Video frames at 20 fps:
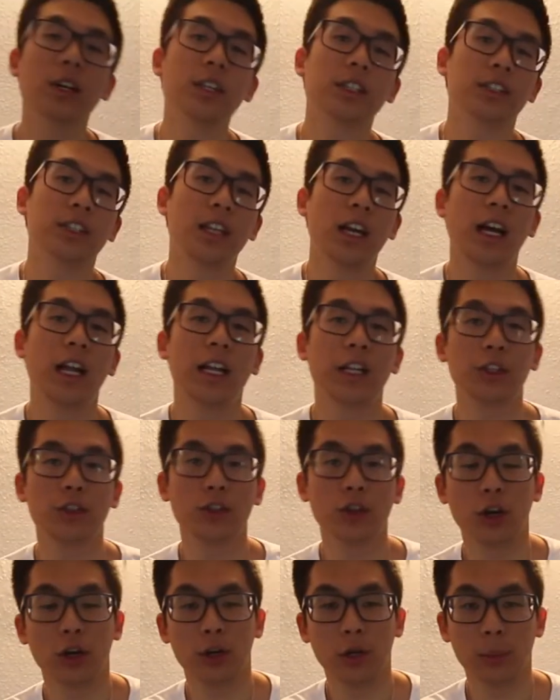I start, I need
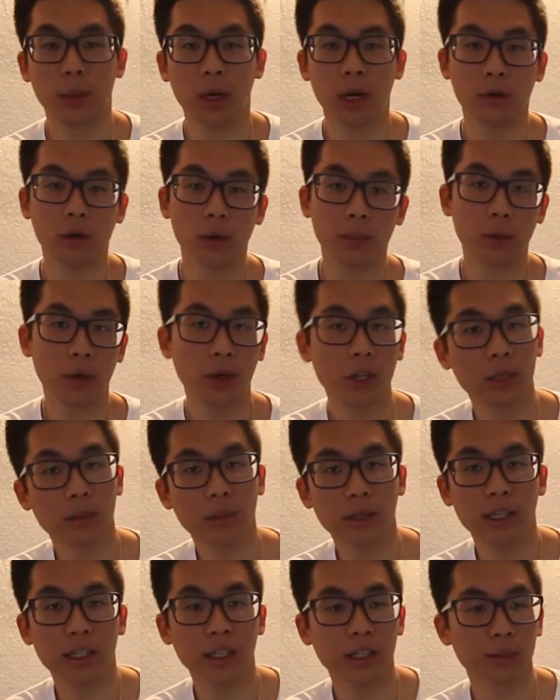to talk about what
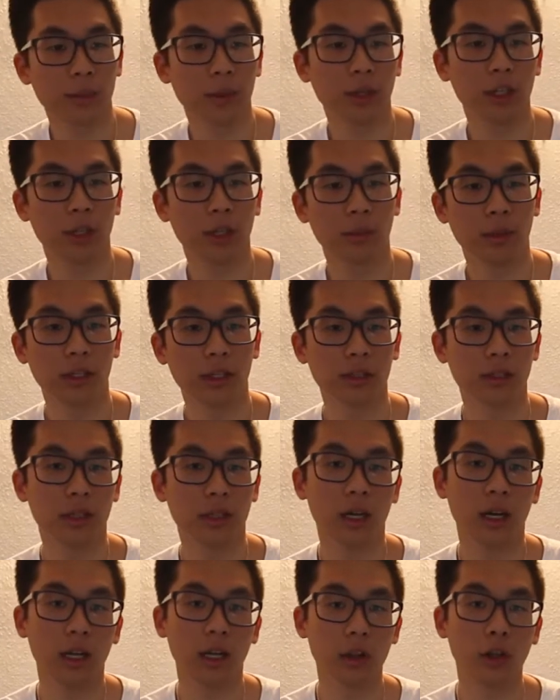polymer is.
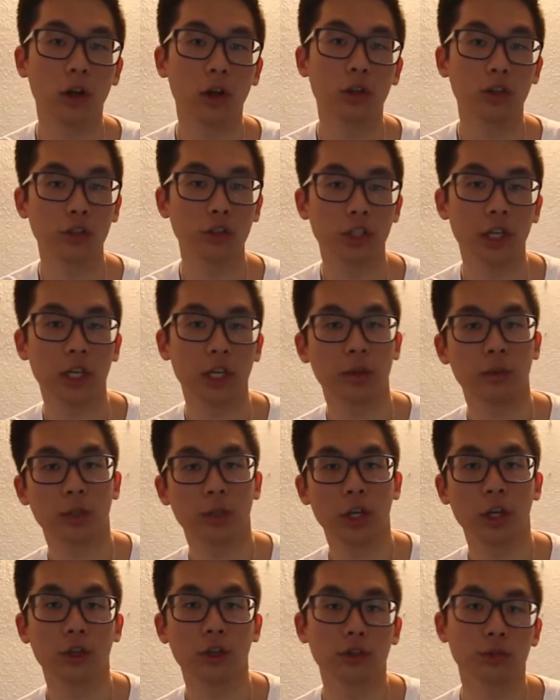Polymers are long-chain,
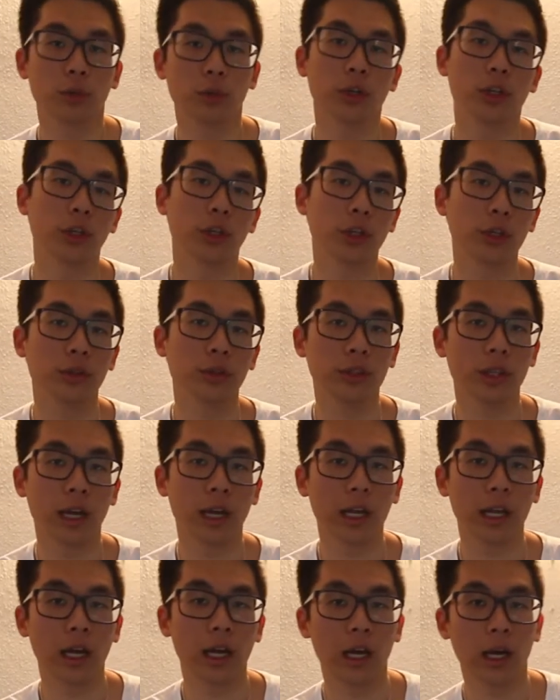huge molecules
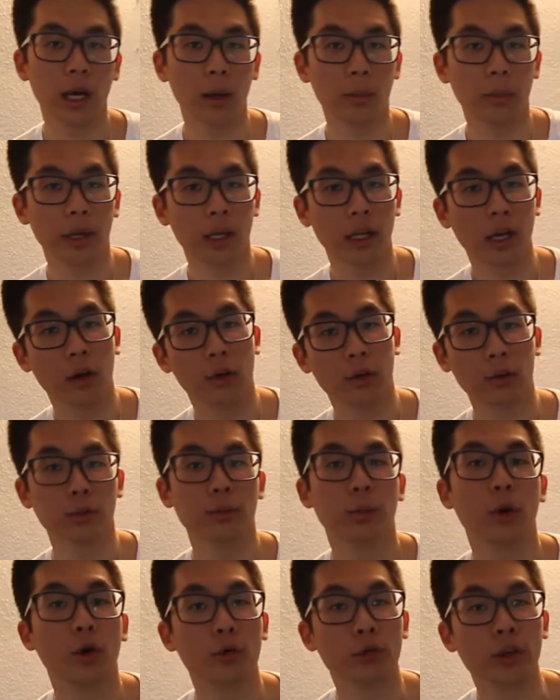that are made of
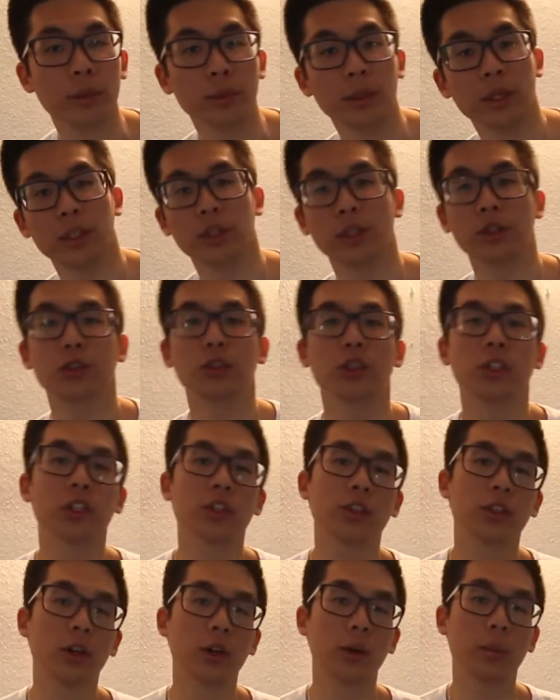small repeated
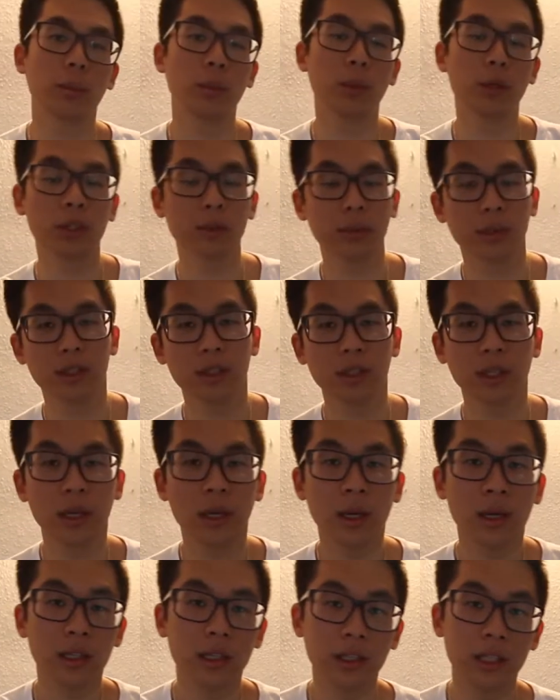units called monomers.
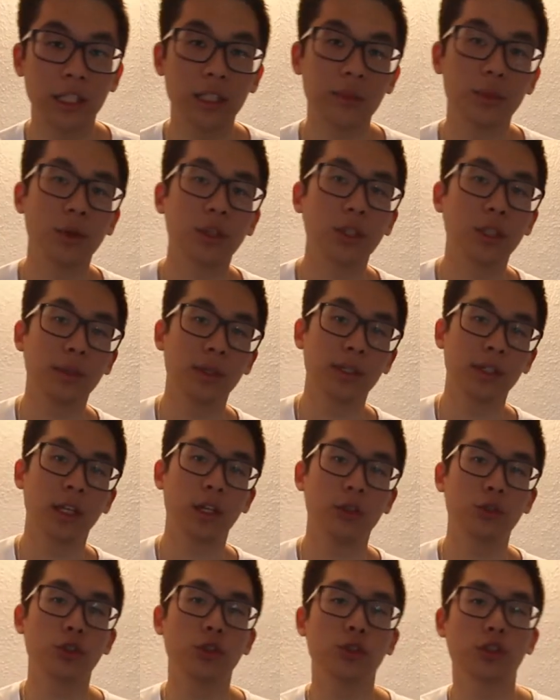These monomers
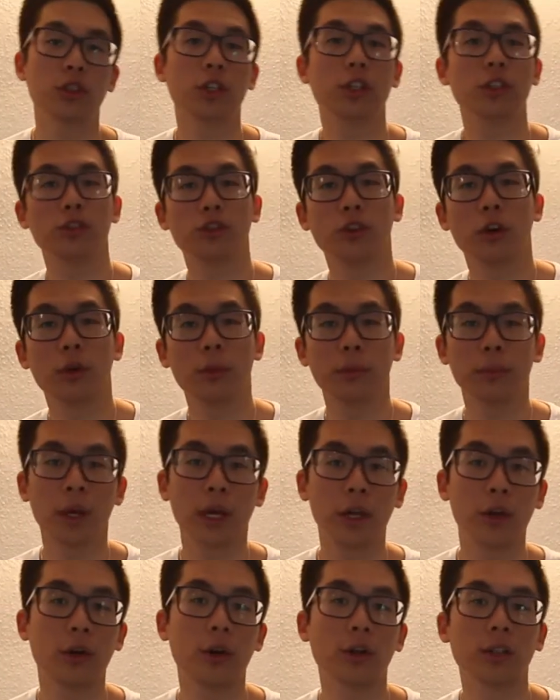are usually joined
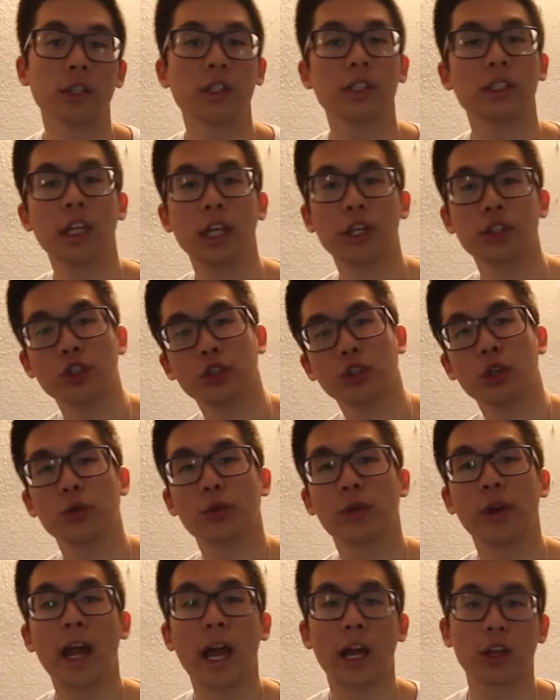by condensation or
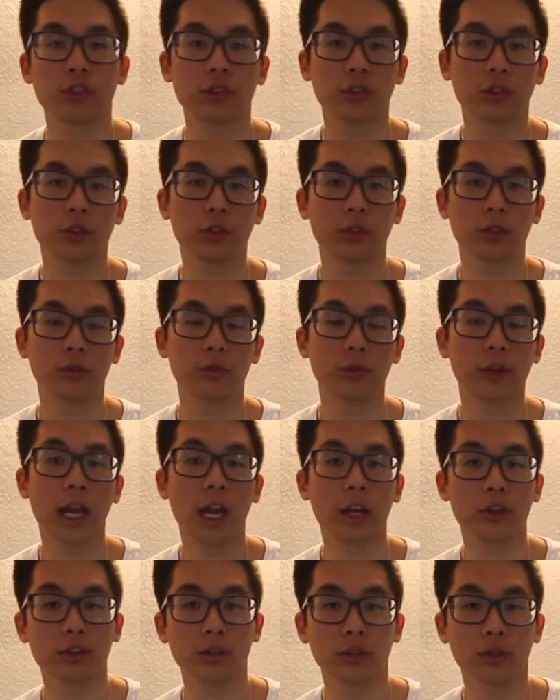
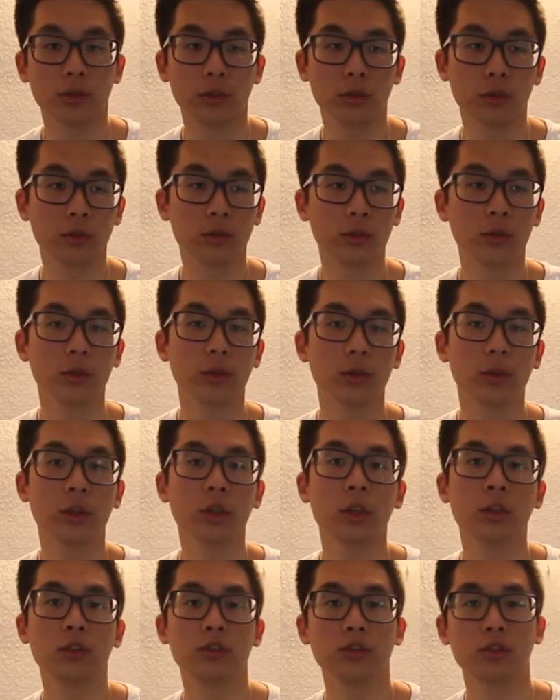reaction to
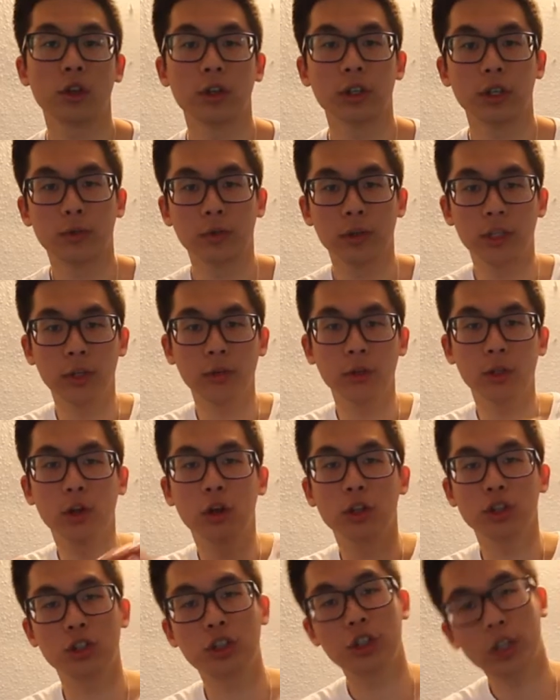join a really
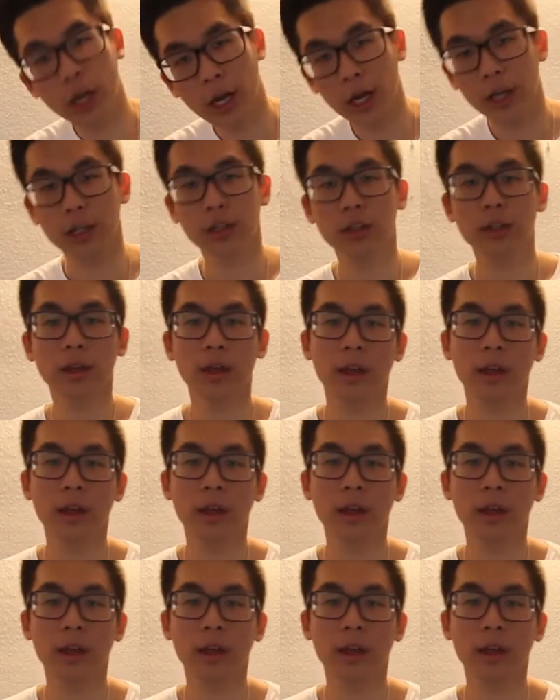long chain,